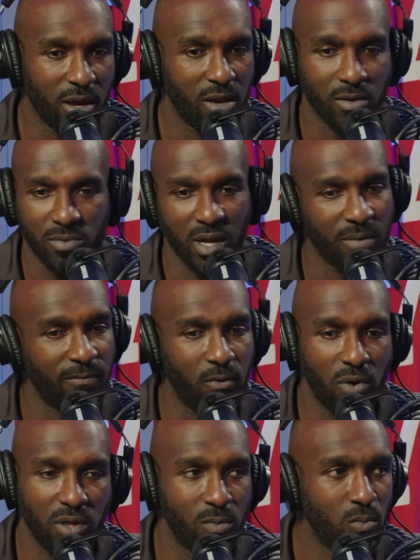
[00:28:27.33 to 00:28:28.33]
you know, the
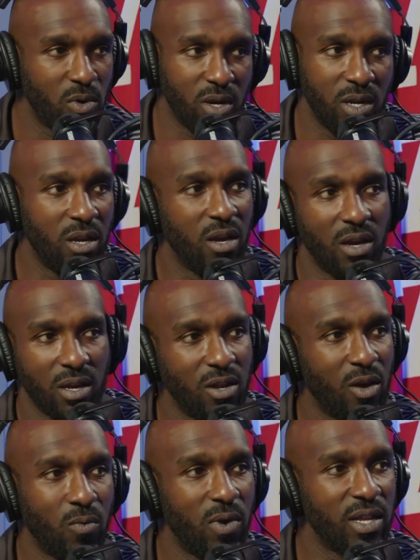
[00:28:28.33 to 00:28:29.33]
4th and 1, you
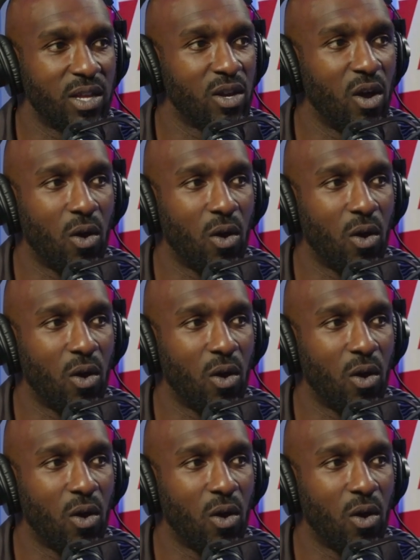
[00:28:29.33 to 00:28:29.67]
know, we're at the